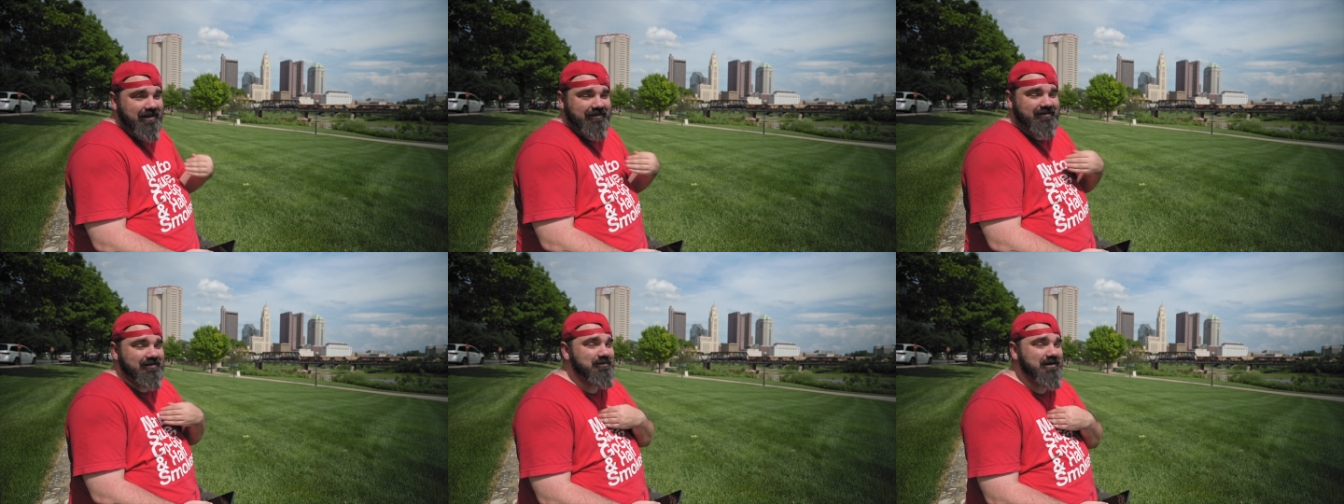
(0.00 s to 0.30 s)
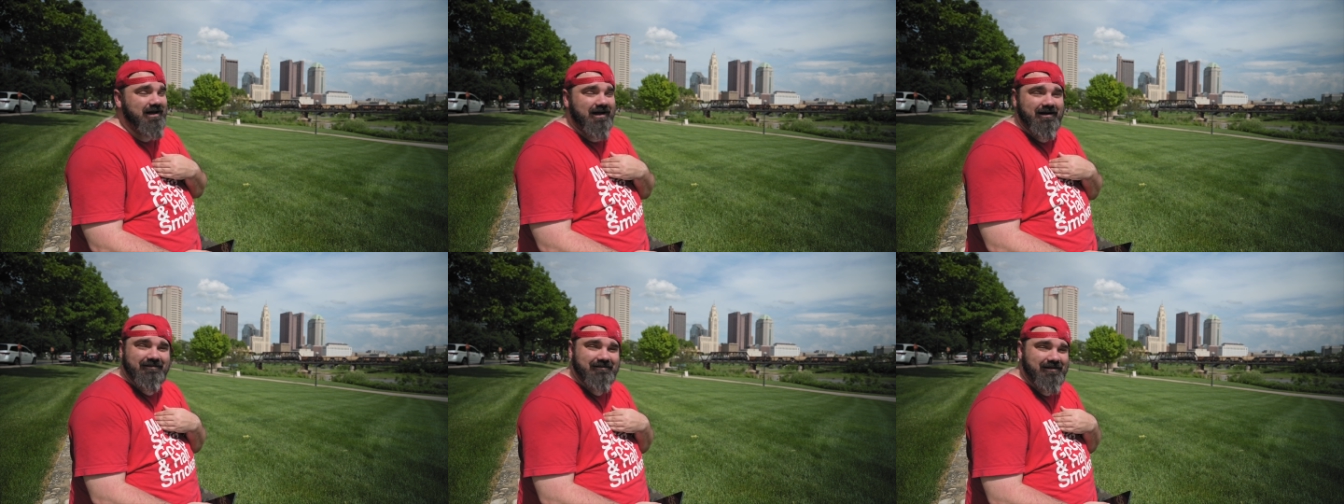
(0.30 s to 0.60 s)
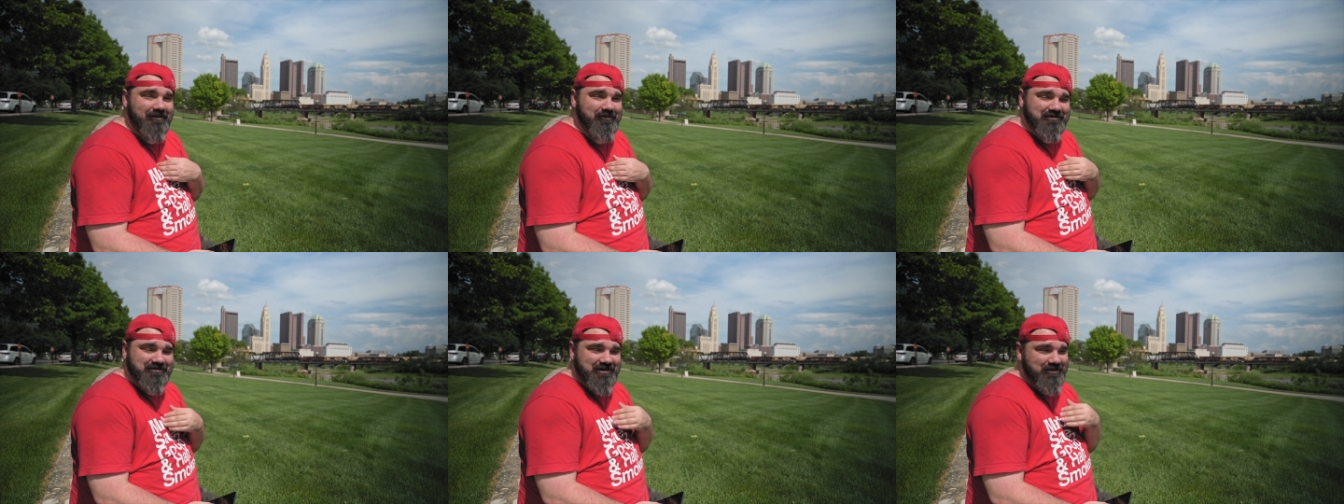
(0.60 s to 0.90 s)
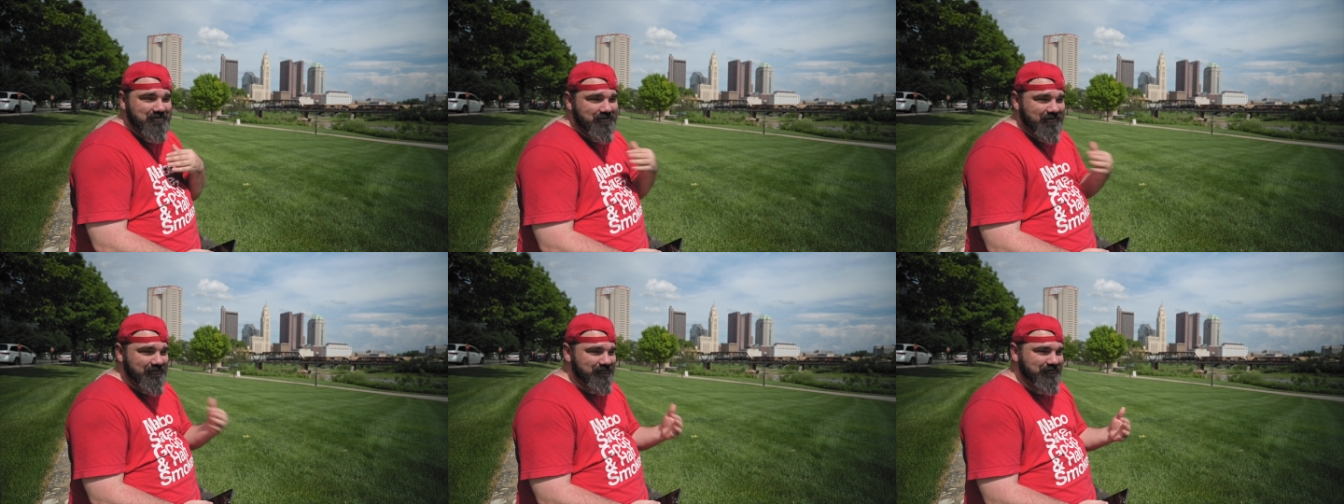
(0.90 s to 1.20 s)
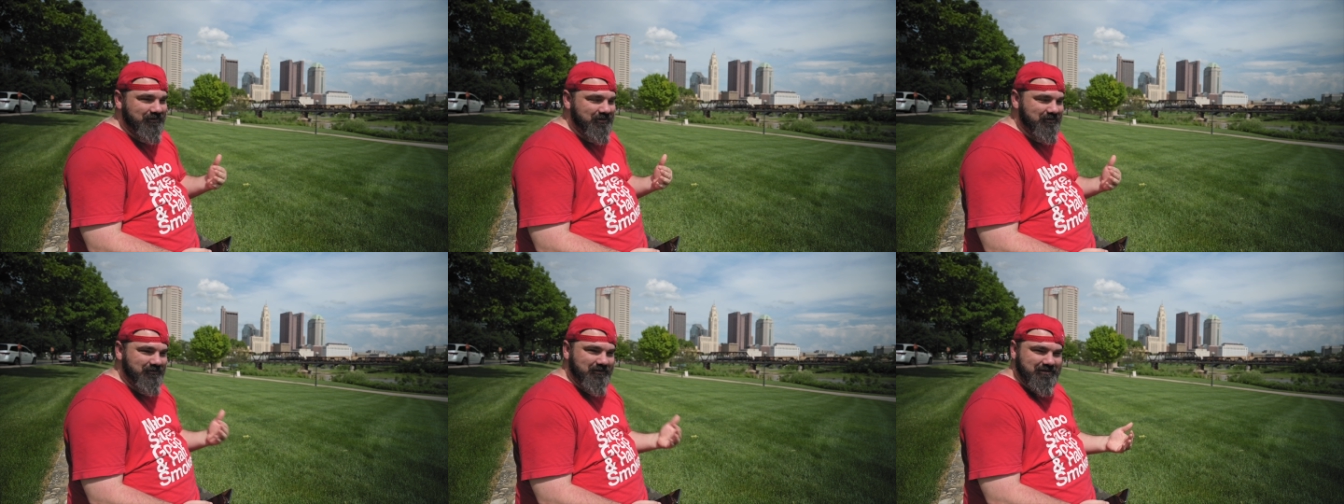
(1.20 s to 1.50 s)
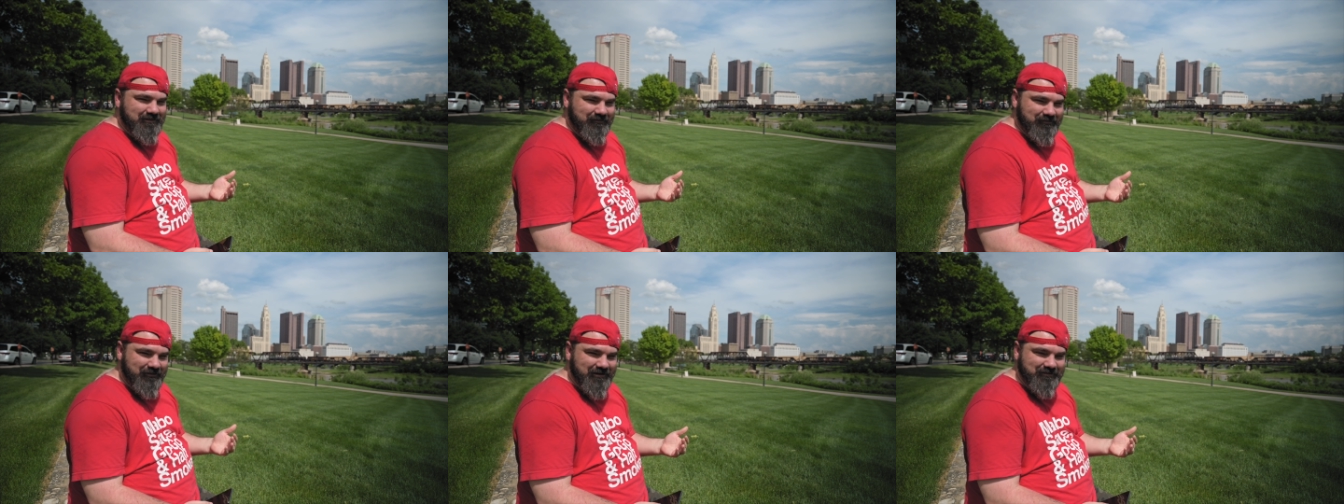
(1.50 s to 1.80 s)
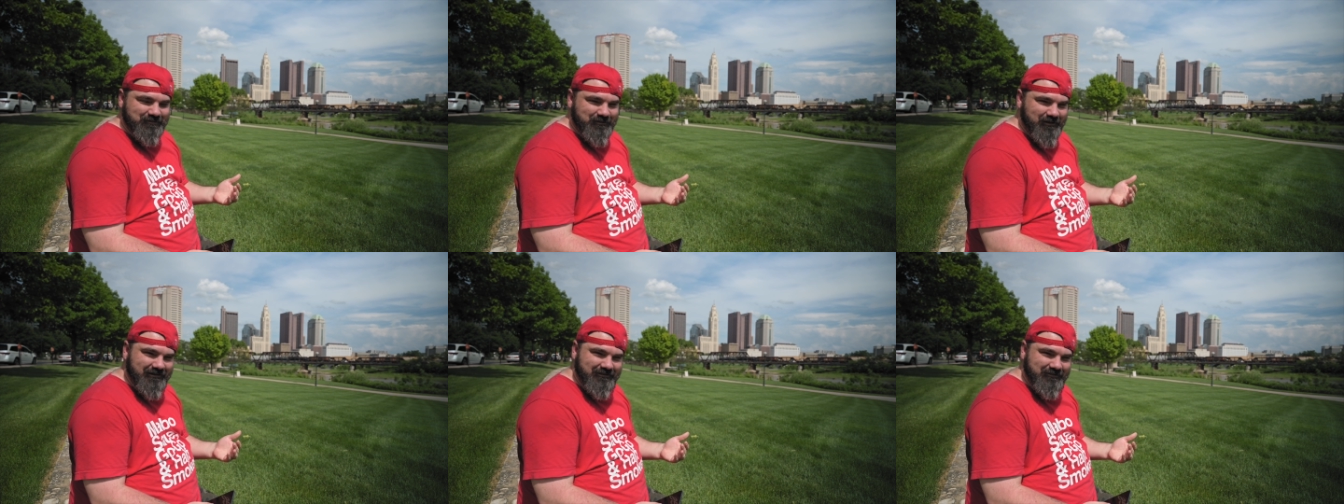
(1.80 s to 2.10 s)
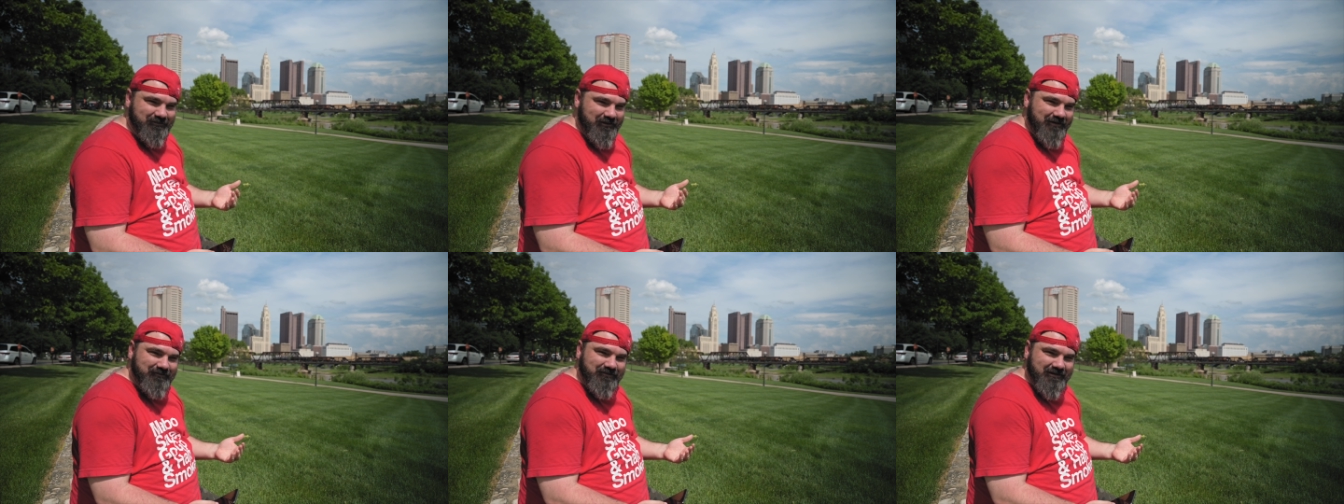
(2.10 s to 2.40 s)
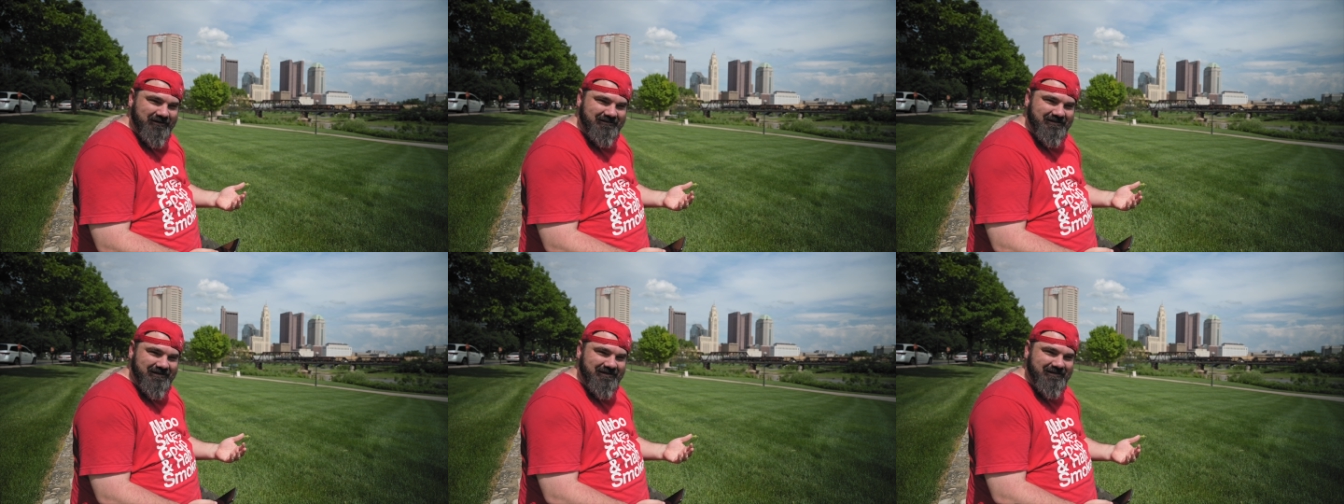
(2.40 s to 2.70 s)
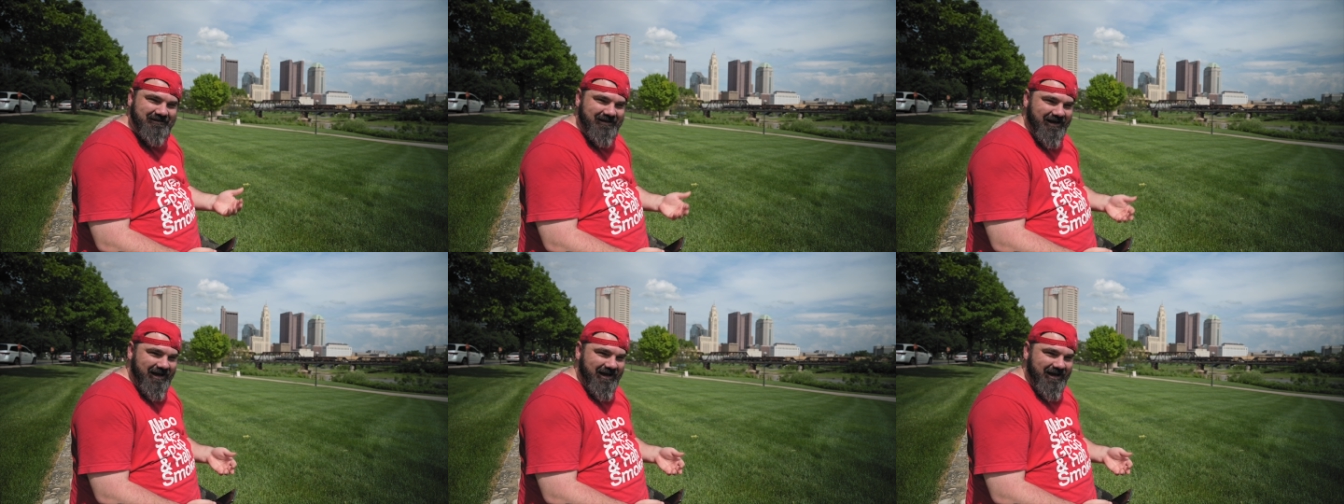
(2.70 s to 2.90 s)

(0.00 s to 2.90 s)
To be honest, I wish they would have went further with the Fresh Prince references.